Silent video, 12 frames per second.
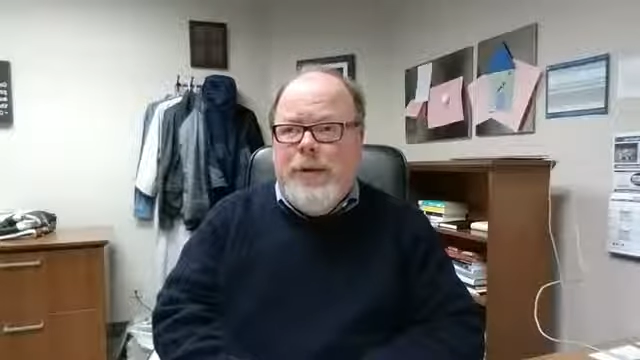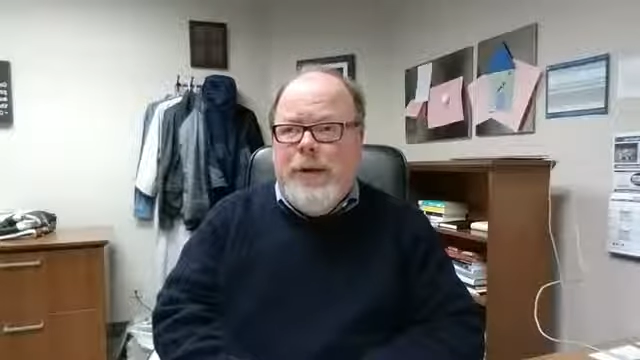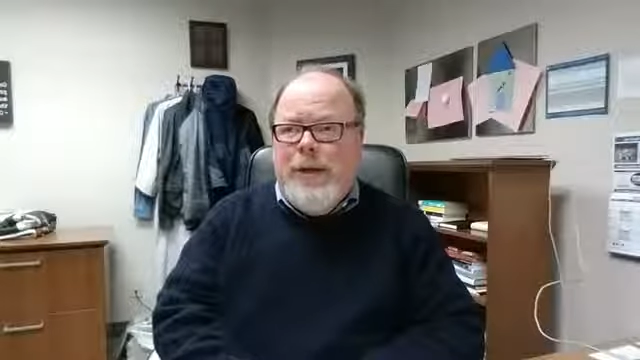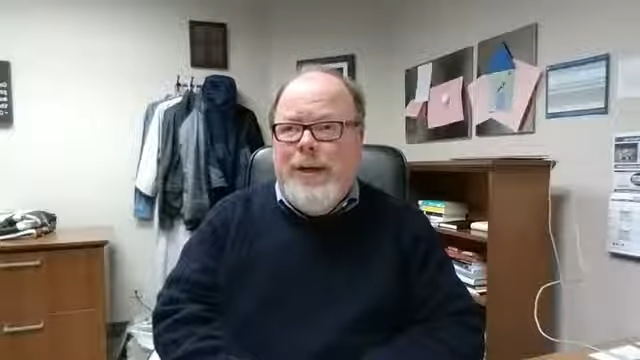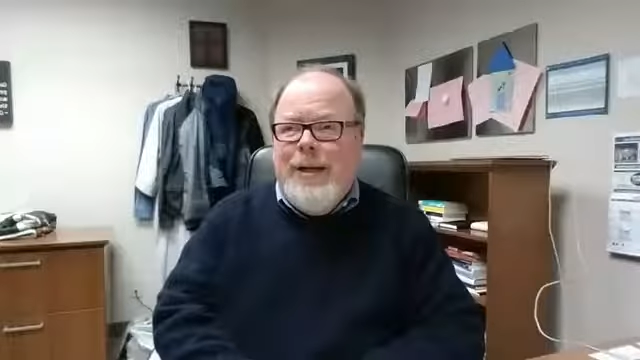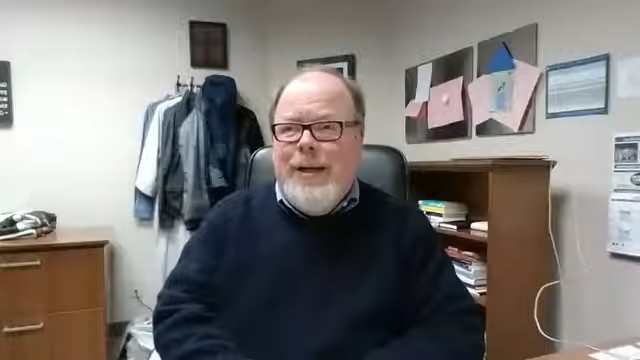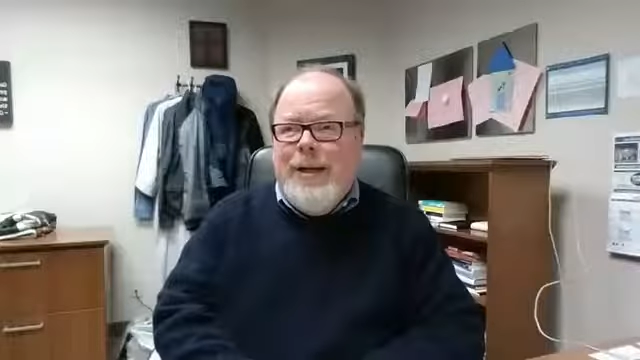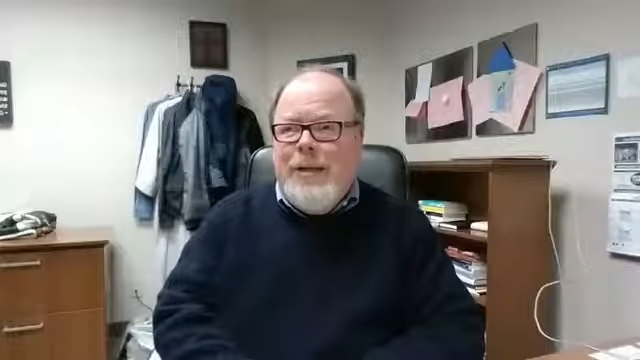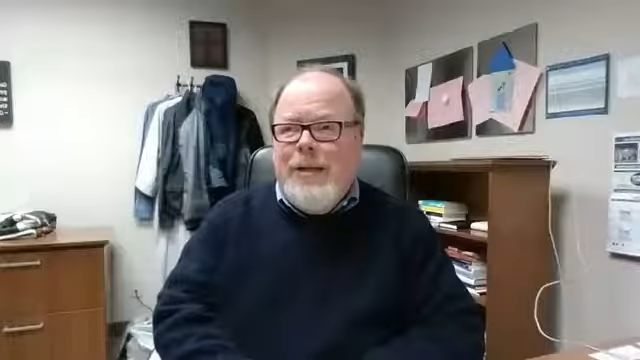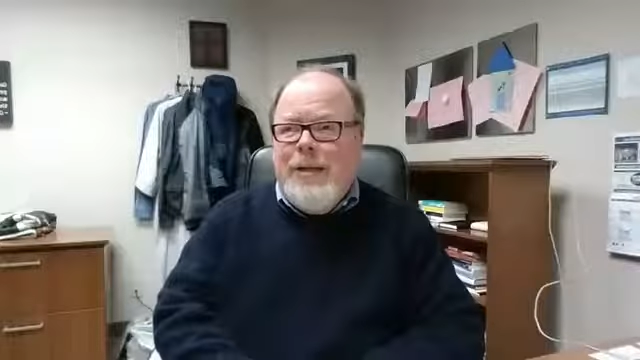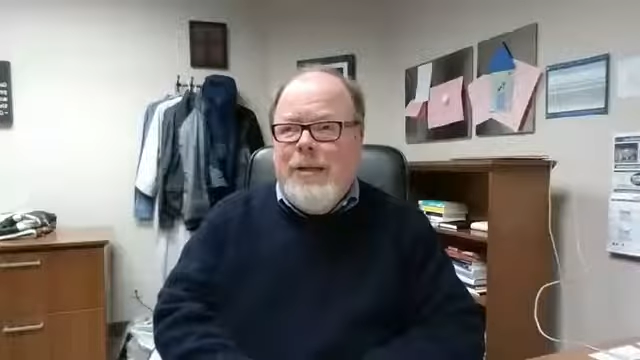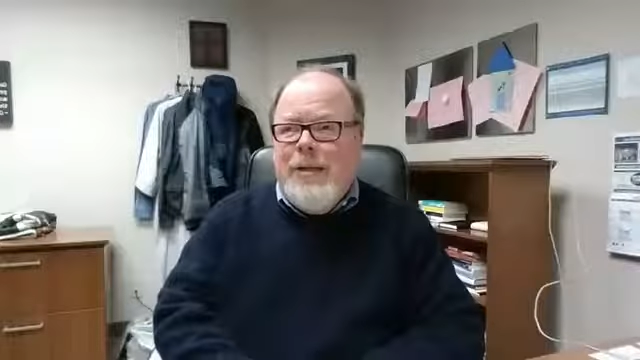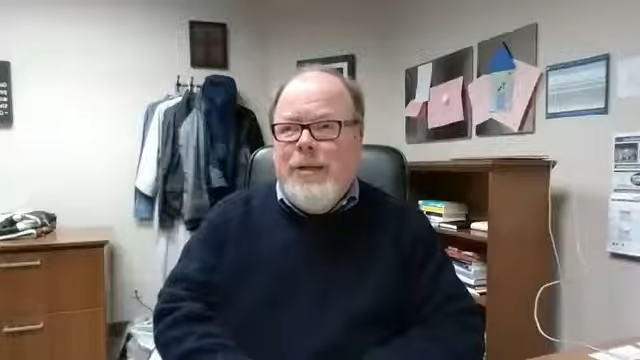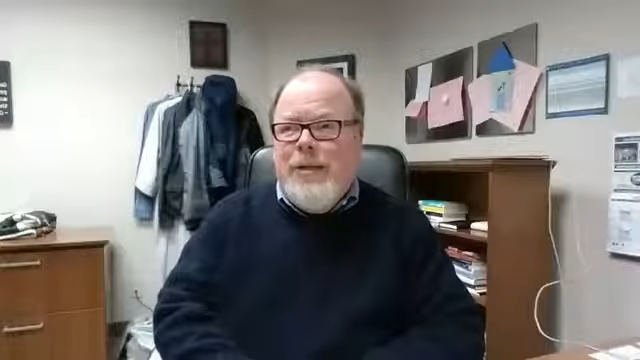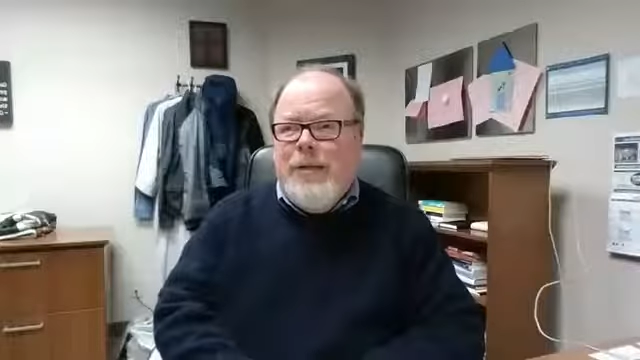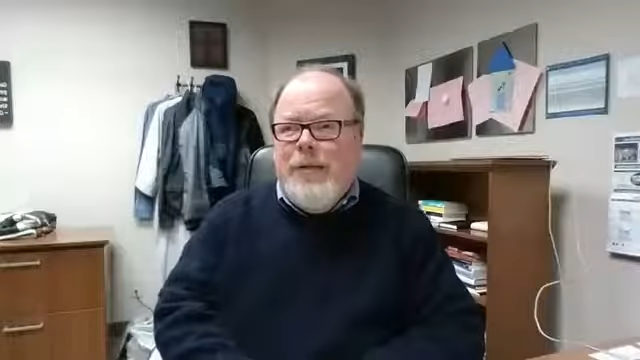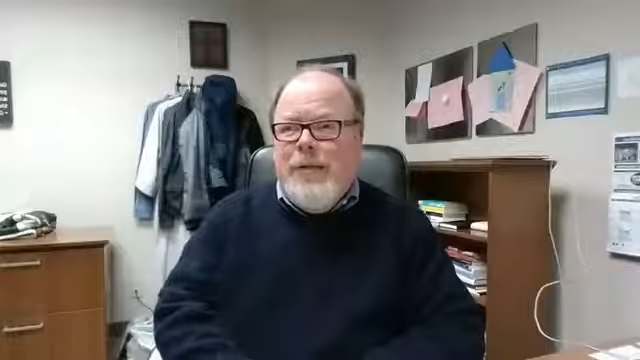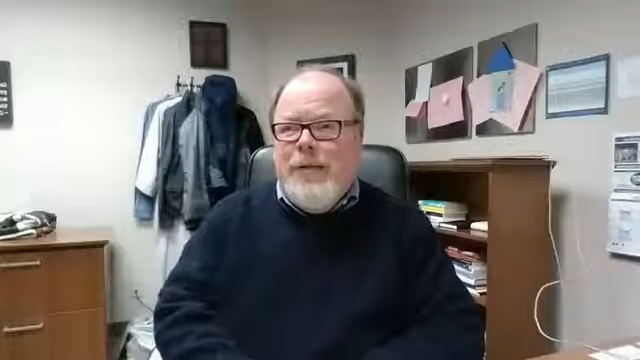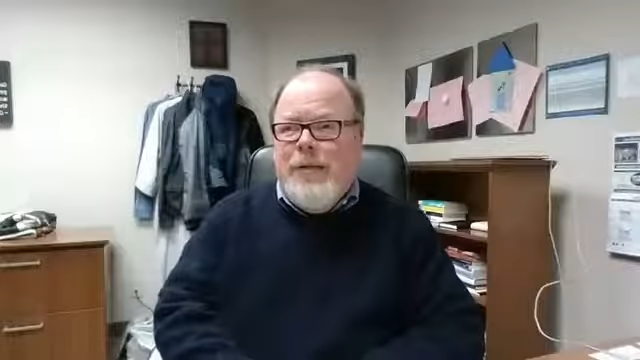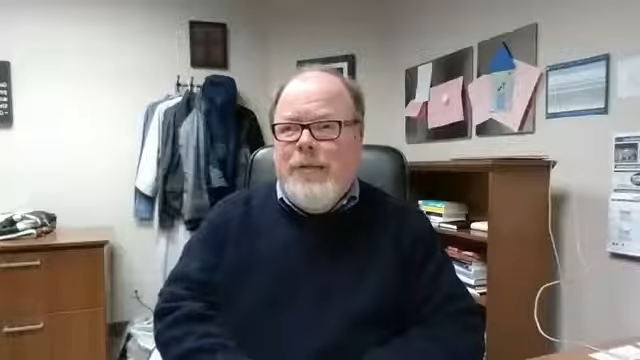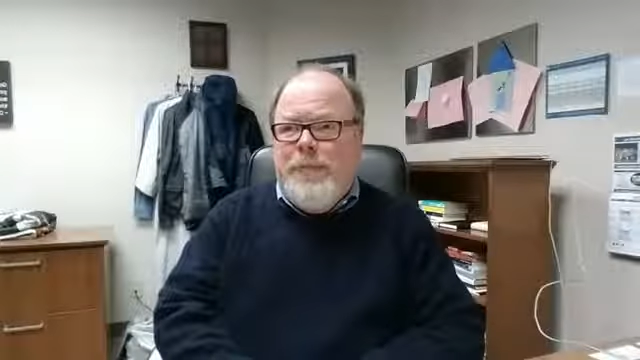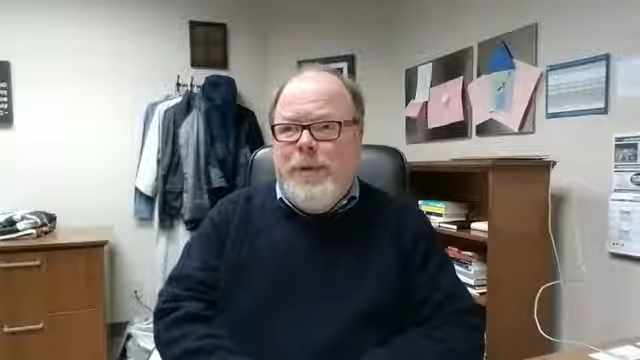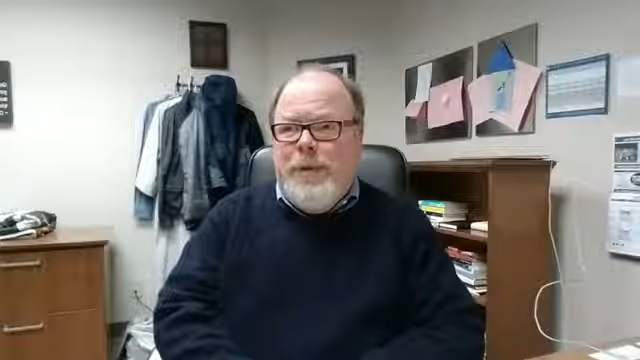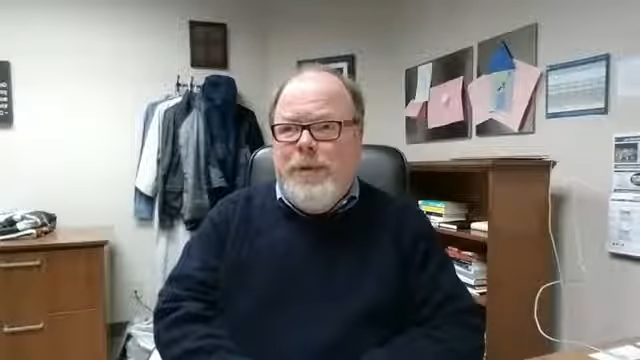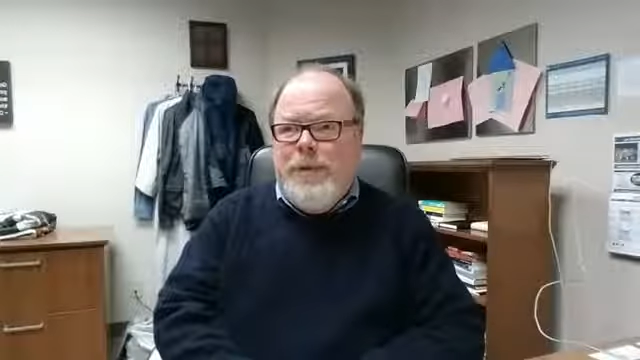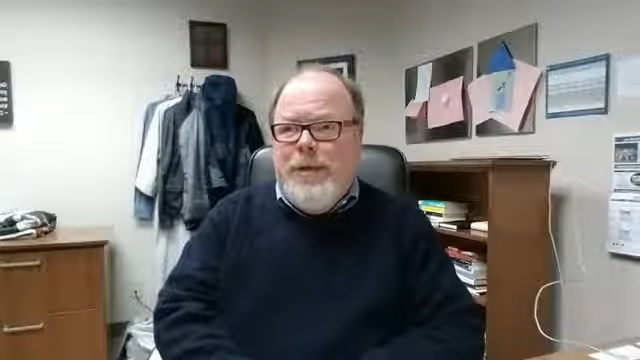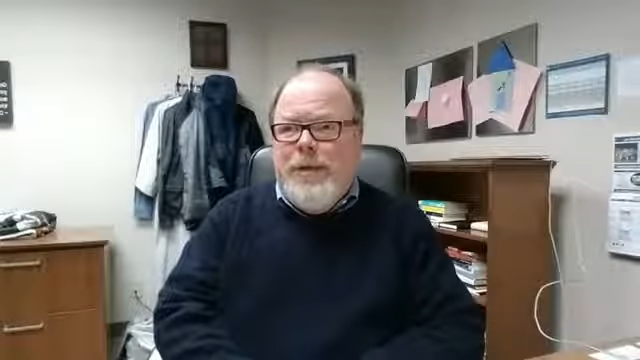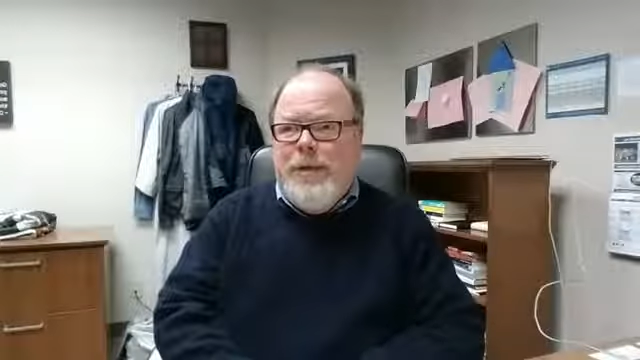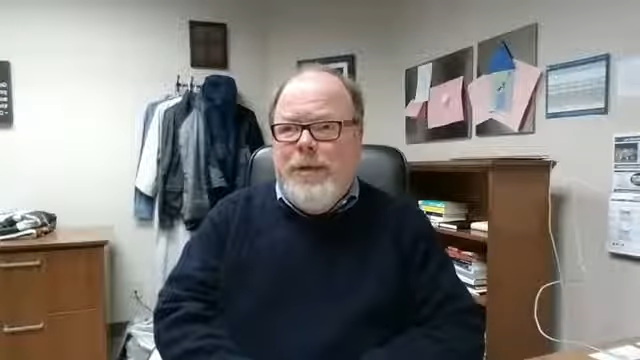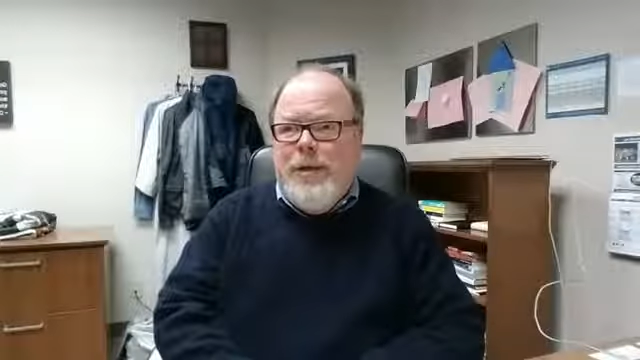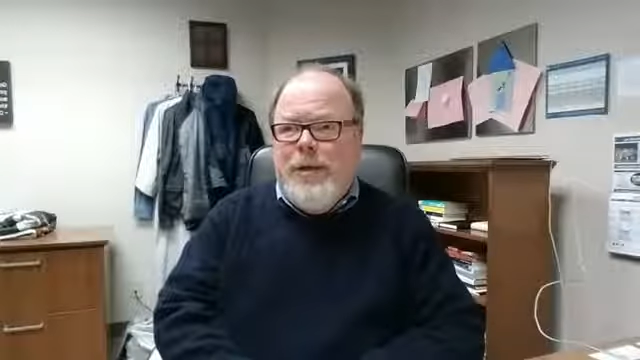a condensed service, because